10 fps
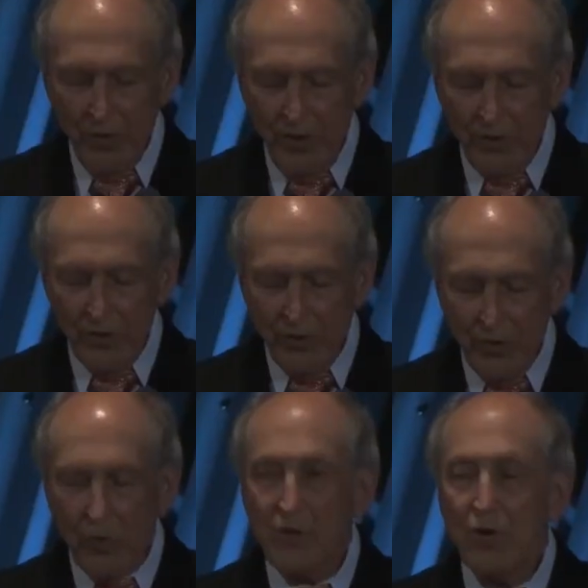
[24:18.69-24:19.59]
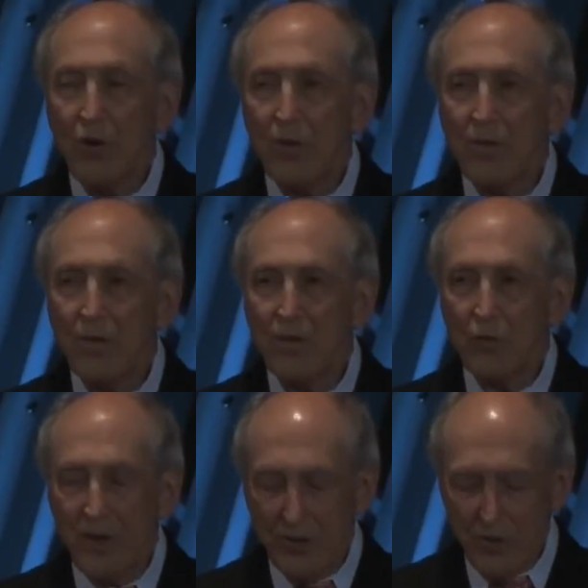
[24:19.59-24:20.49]
features, which are the
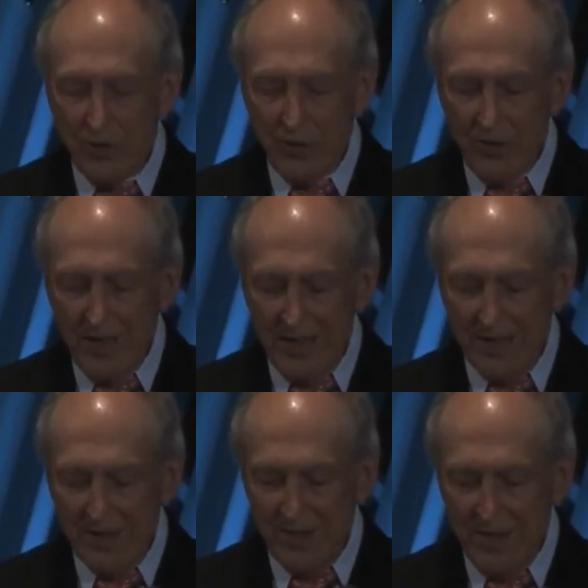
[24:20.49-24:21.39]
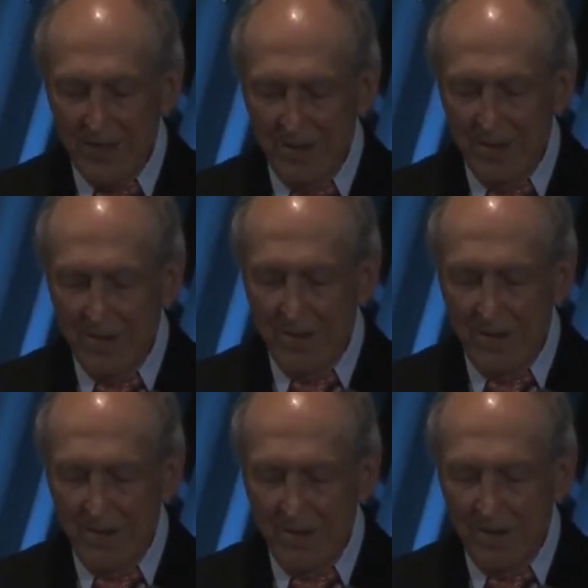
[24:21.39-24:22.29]
transistor gates.
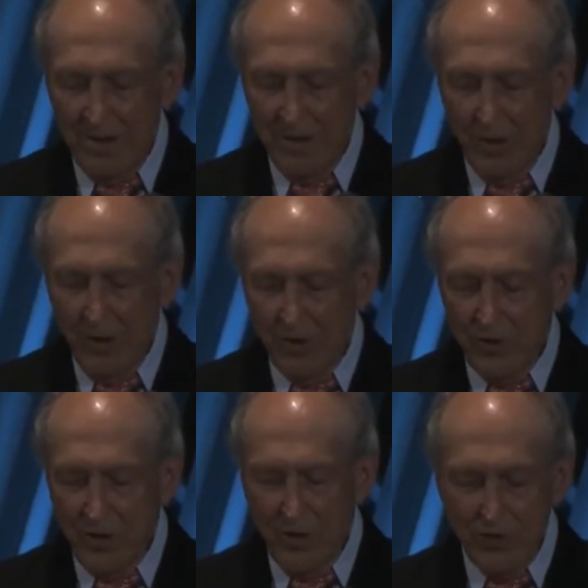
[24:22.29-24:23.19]
The horizontal